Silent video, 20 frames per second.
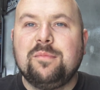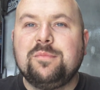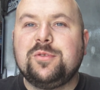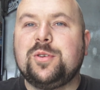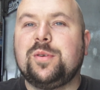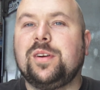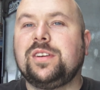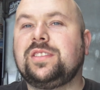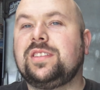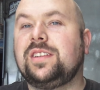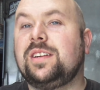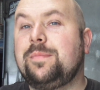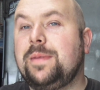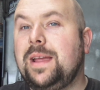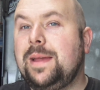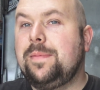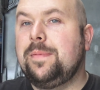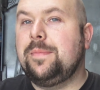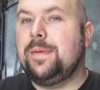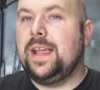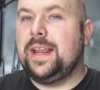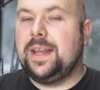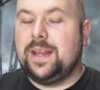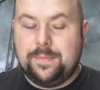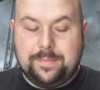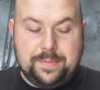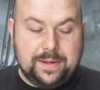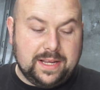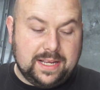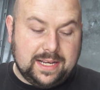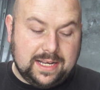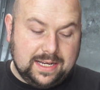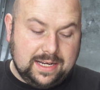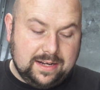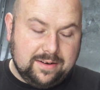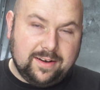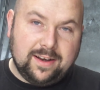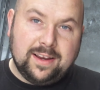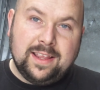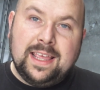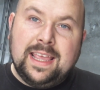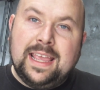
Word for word: So I should have maybe made it a bit clearer.